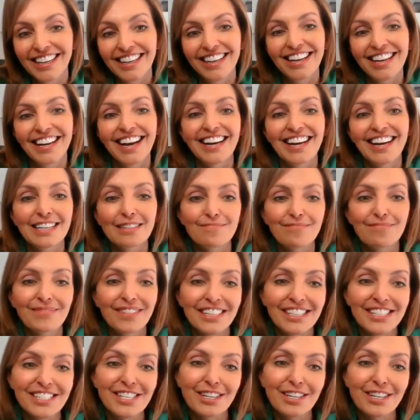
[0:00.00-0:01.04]

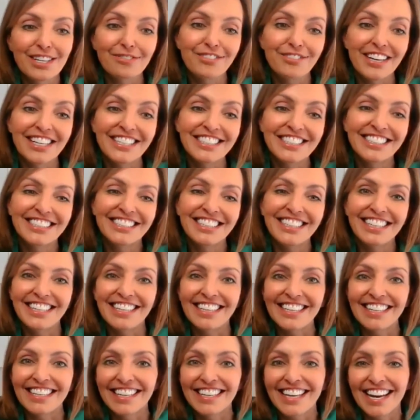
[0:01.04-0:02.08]
So
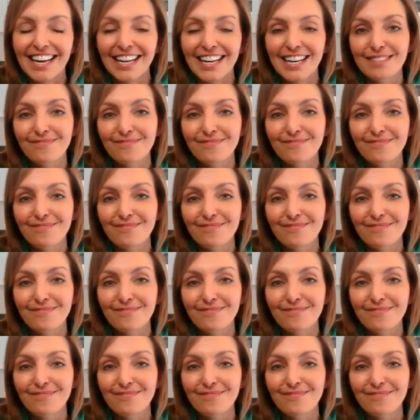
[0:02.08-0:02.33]
eventually